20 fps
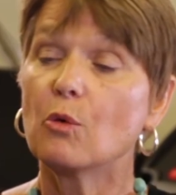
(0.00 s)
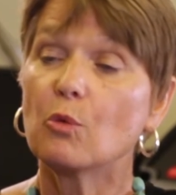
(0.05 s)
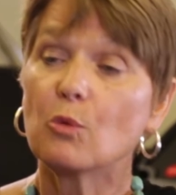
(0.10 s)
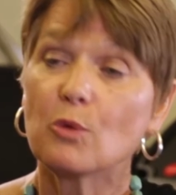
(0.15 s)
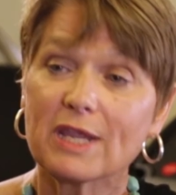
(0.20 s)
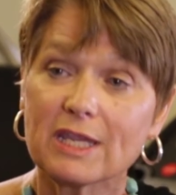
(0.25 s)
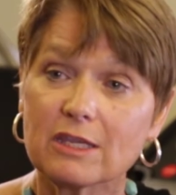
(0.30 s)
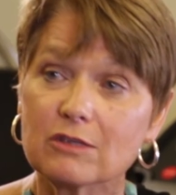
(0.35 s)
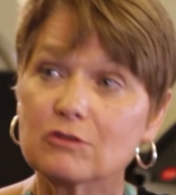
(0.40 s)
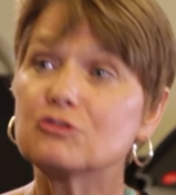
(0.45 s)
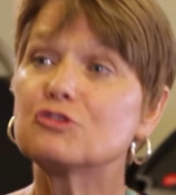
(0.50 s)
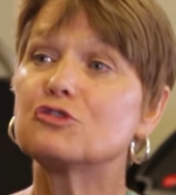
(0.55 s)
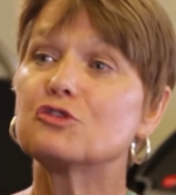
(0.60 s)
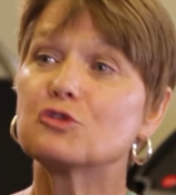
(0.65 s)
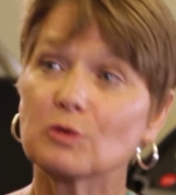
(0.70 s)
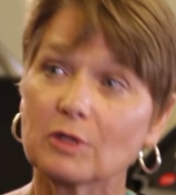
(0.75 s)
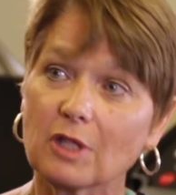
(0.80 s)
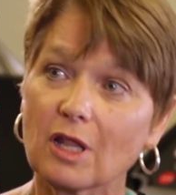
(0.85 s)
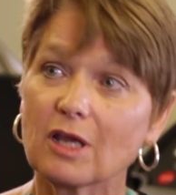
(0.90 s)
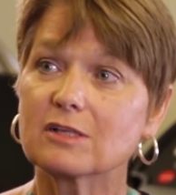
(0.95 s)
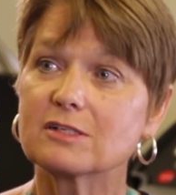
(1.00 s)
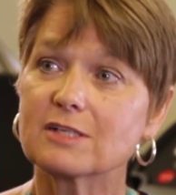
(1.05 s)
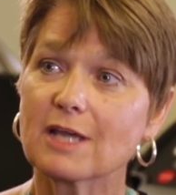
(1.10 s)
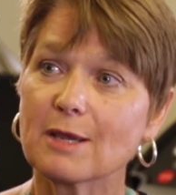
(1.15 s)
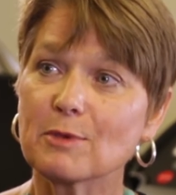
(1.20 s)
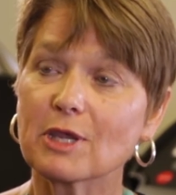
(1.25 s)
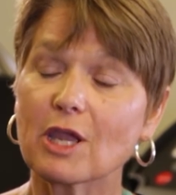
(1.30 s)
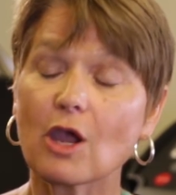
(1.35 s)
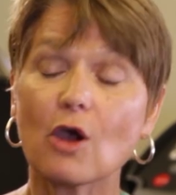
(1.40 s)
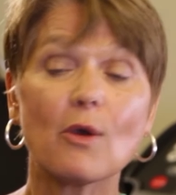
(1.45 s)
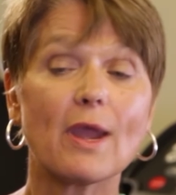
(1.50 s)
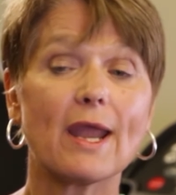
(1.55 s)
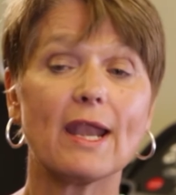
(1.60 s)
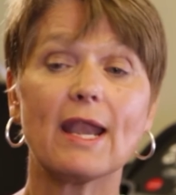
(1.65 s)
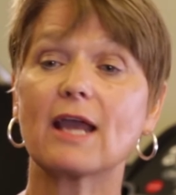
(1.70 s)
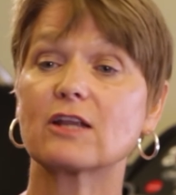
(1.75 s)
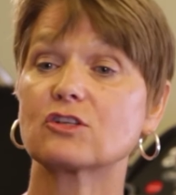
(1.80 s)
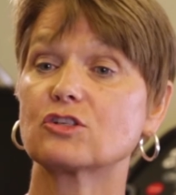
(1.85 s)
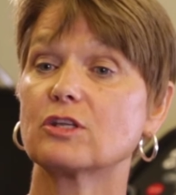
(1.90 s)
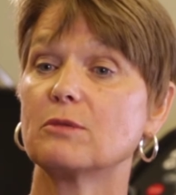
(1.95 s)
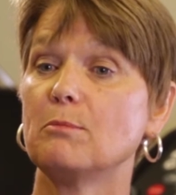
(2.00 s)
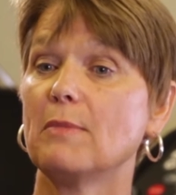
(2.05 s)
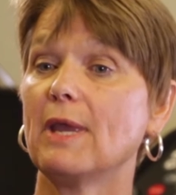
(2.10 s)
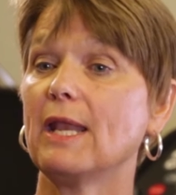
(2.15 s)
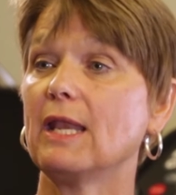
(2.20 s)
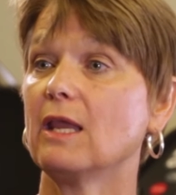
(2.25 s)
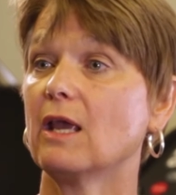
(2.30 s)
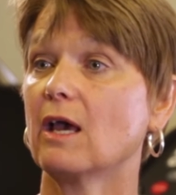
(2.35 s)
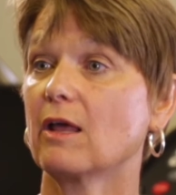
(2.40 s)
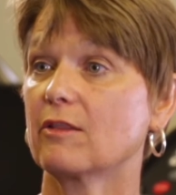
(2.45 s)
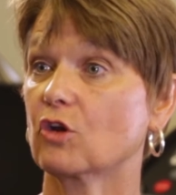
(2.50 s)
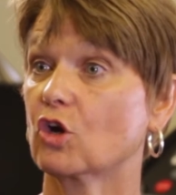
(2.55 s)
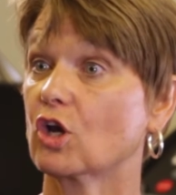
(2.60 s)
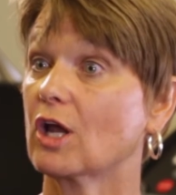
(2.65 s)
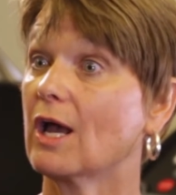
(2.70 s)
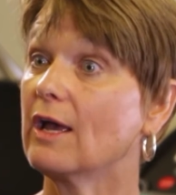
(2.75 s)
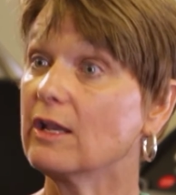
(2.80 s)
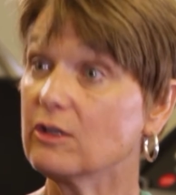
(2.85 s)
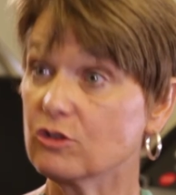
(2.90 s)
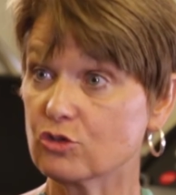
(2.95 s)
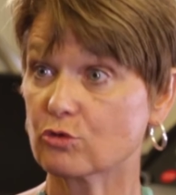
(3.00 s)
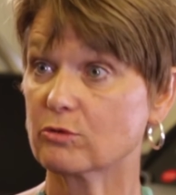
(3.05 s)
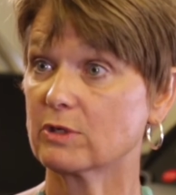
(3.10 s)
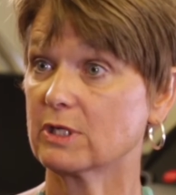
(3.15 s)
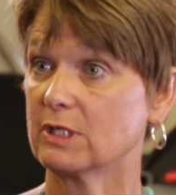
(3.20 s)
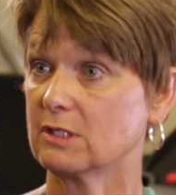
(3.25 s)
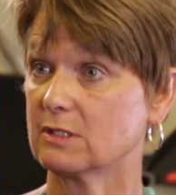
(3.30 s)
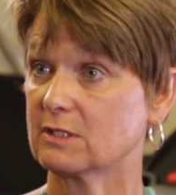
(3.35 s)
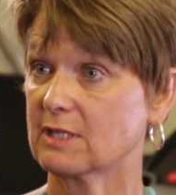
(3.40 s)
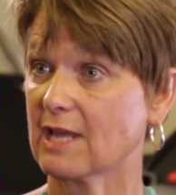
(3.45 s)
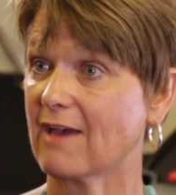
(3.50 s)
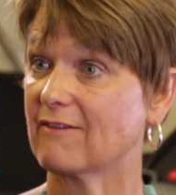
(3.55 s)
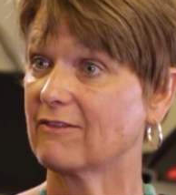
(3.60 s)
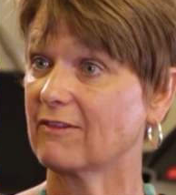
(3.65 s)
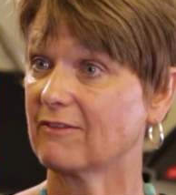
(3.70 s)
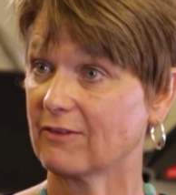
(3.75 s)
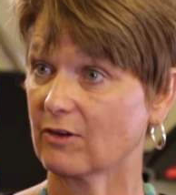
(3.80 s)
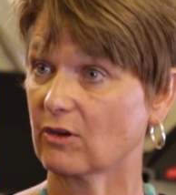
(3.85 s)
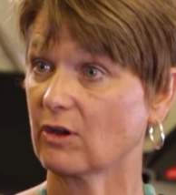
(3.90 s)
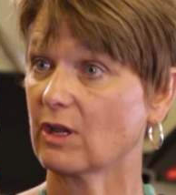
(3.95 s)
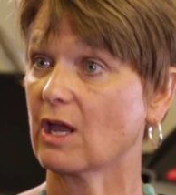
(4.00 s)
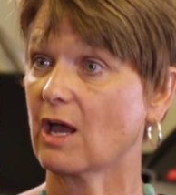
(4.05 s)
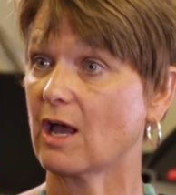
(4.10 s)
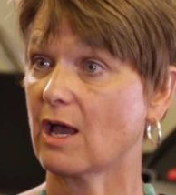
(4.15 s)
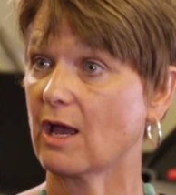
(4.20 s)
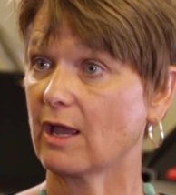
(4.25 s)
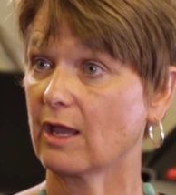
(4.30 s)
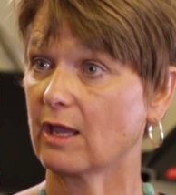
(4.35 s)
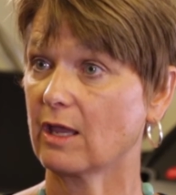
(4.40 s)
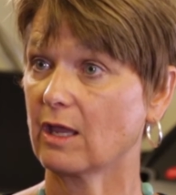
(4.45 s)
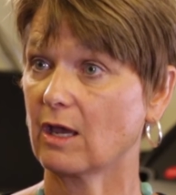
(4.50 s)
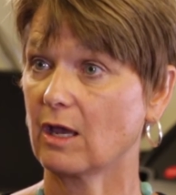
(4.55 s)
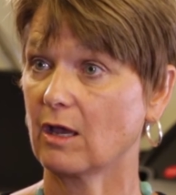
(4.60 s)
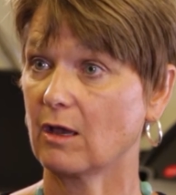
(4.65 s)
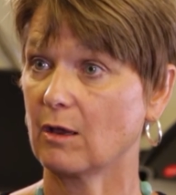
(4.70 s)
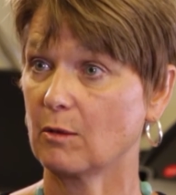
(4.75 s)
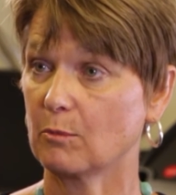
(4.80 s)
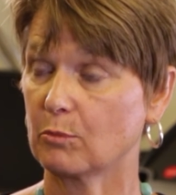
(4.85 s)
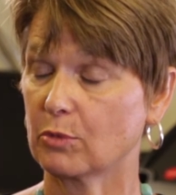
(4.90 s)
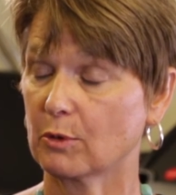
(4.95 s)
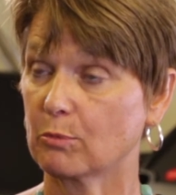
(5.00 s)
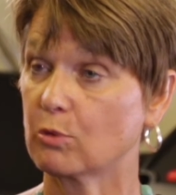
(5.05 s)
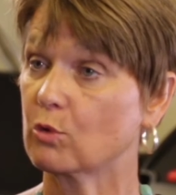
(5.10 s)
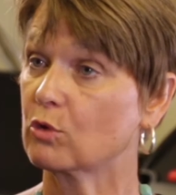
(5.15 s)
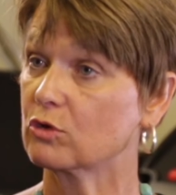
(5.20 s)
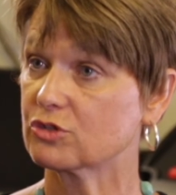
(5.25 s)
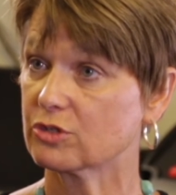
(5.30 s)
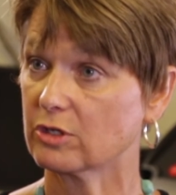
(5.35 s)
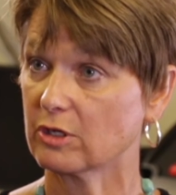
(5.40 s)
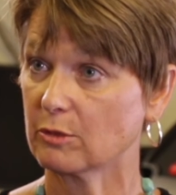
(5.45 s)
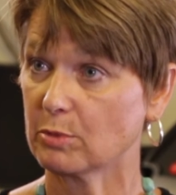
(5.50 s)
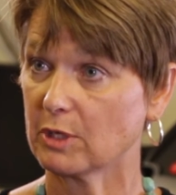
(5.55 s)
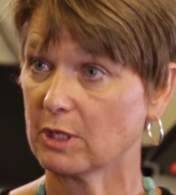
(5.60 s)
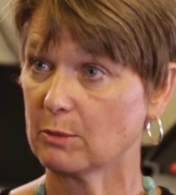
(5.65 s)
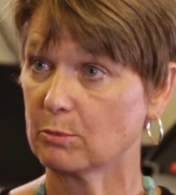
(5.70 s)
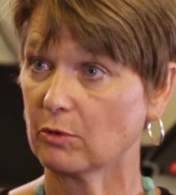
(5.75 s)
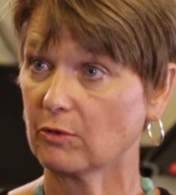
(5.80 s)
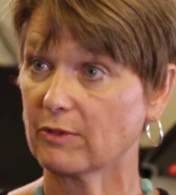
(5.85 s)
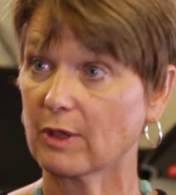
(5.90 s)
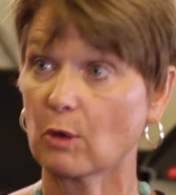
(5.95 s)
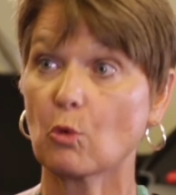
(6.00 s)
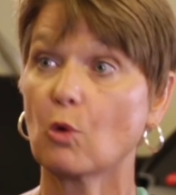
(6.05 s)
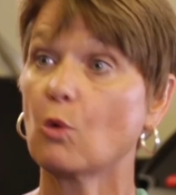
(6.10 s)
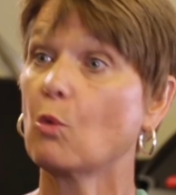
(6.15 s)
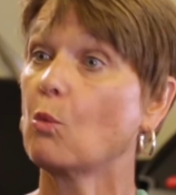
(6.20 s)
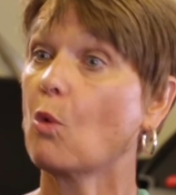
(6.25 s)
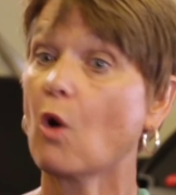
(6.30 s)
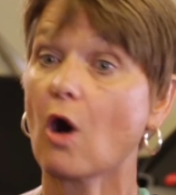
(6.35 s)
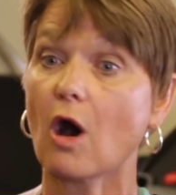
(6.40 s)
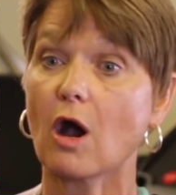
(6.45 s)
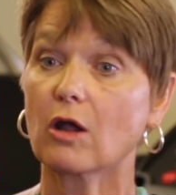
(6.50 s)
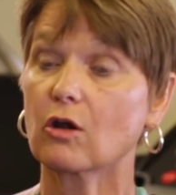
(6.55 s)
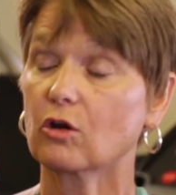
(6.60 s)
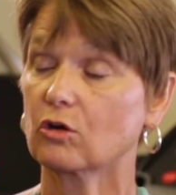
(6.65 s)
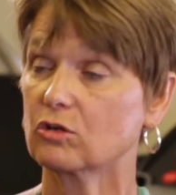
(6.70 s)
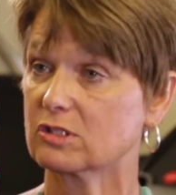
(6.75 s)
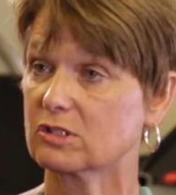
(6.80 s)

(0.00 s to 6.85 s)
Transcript: We used to a long time ago, and actually many other countries have a very high um, proportion of people that will walk or